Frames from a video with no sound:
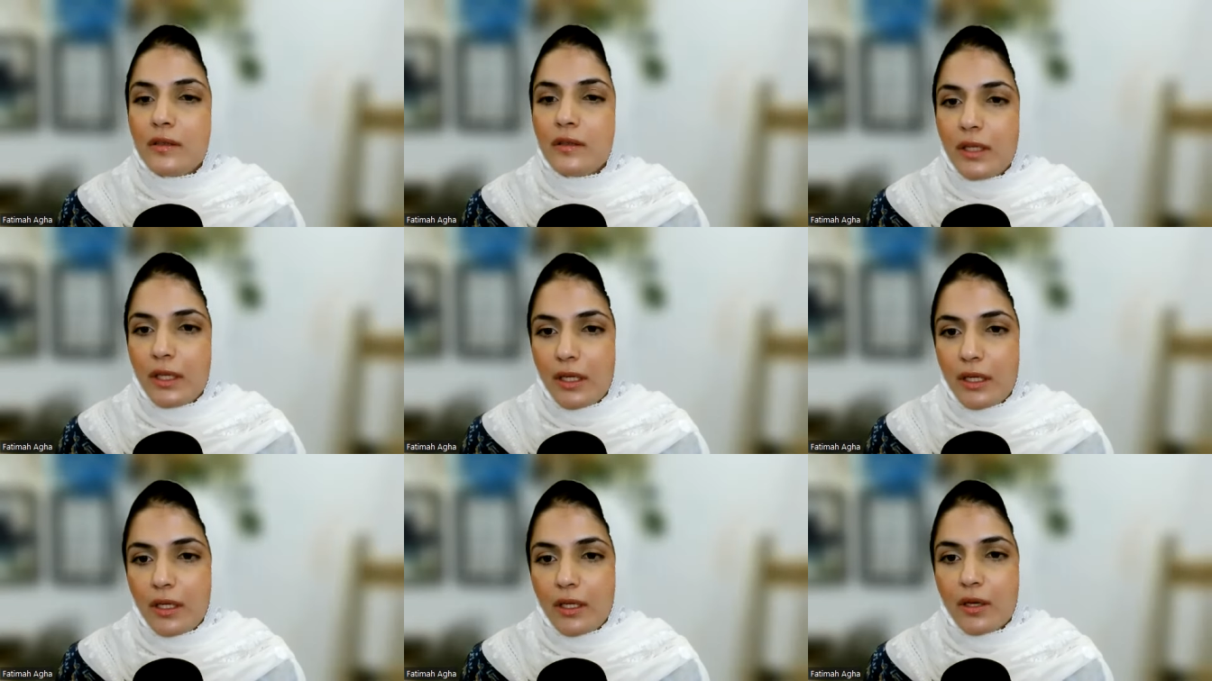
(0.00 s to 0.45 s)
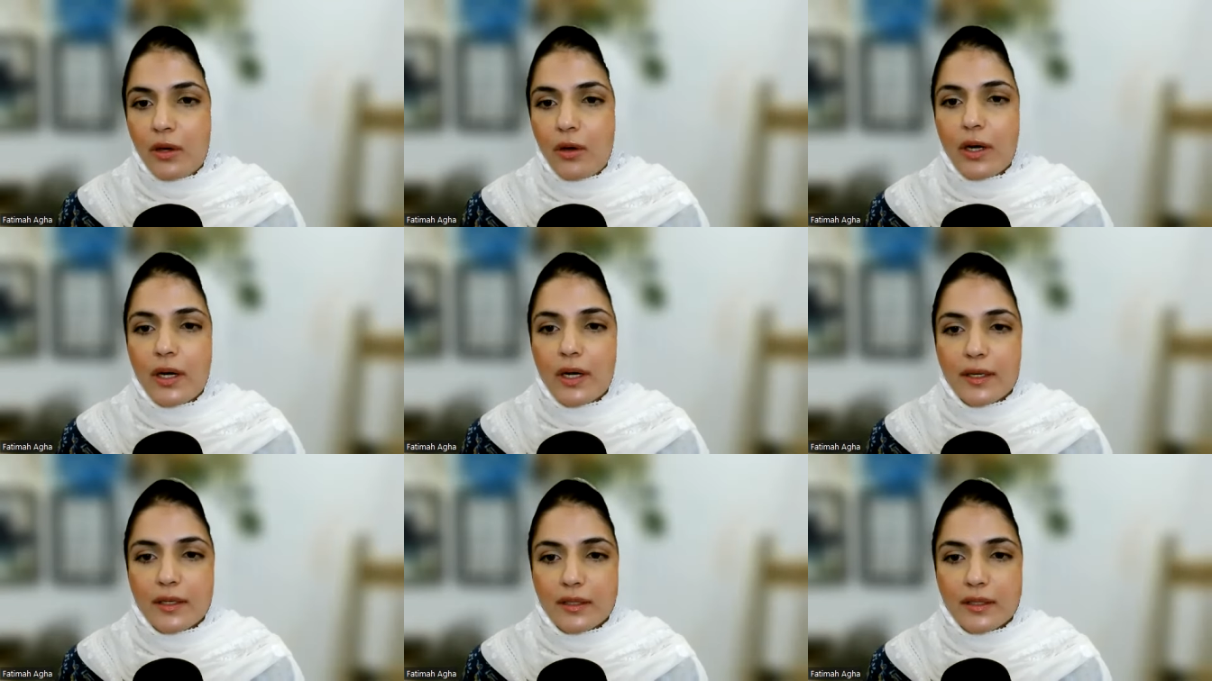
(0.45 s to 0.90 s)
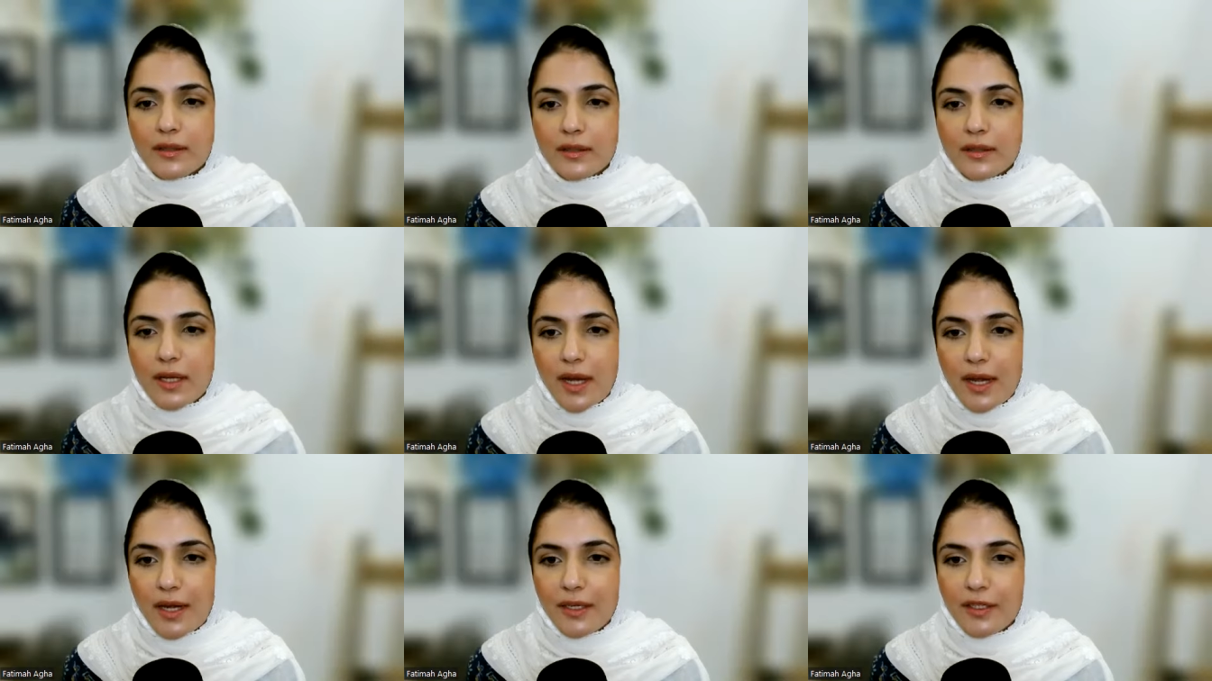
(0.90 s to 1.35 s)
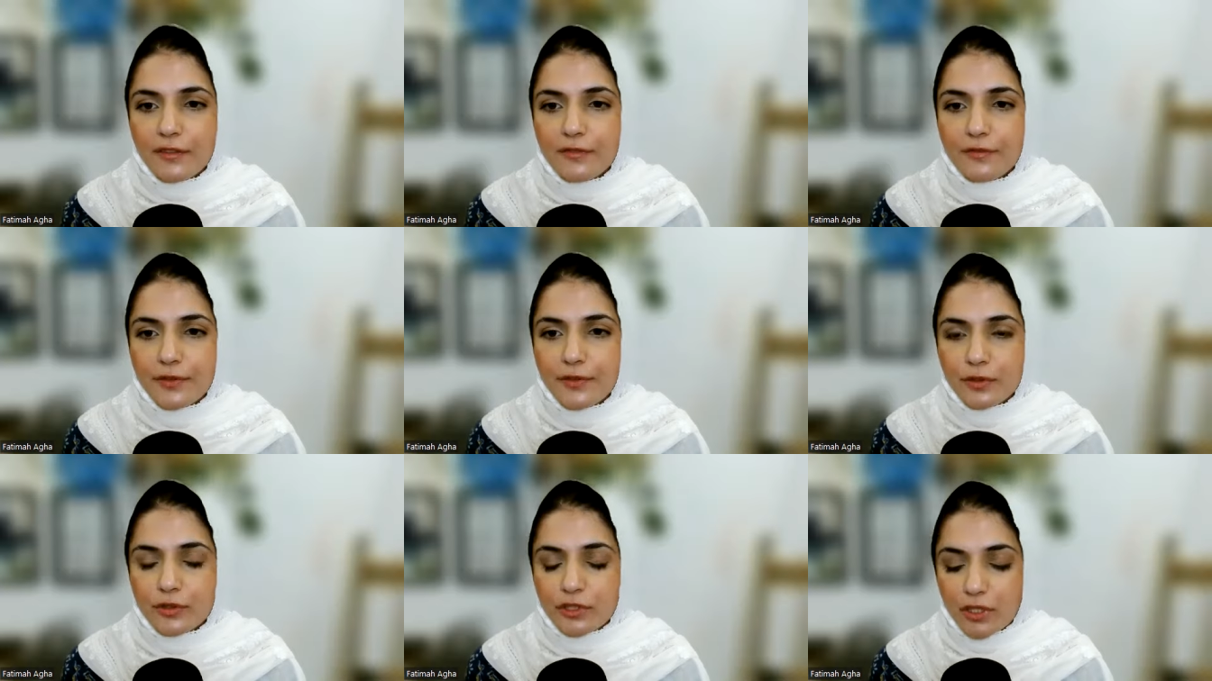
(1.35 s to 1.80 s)
see or understand in
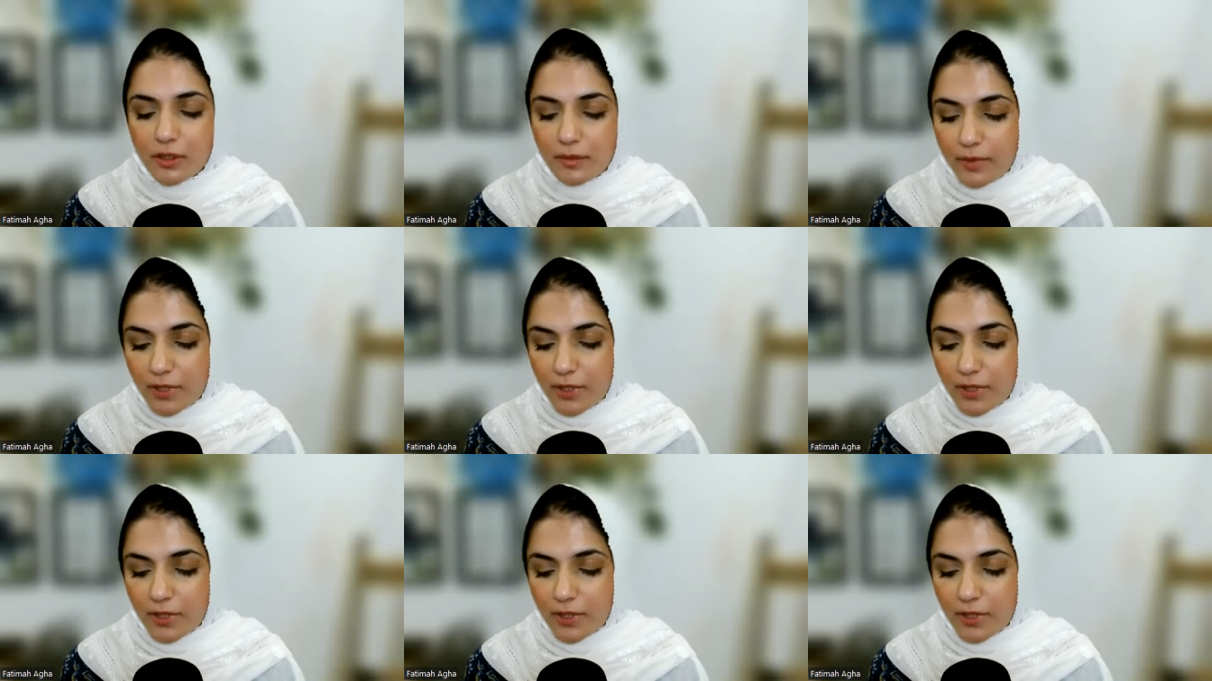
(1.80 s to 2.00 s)
future,